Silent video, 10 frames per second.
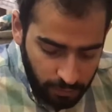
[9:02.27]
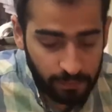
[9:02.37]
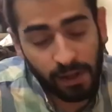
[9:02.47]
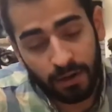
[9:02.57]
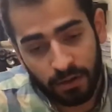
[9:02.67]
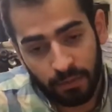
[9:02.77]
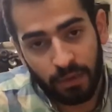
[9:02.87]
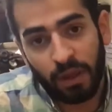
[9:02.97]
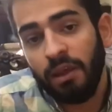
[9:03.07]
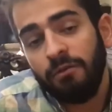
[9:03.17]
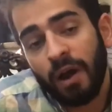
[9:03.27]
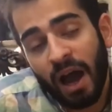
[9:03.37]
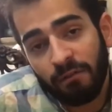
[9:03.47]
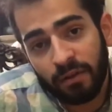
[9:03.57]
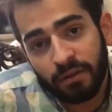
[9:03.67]
I hope you've learned something. If
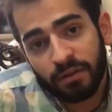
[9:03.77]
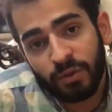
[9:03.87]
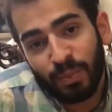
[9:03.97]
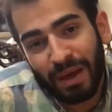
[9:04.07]
you haven't,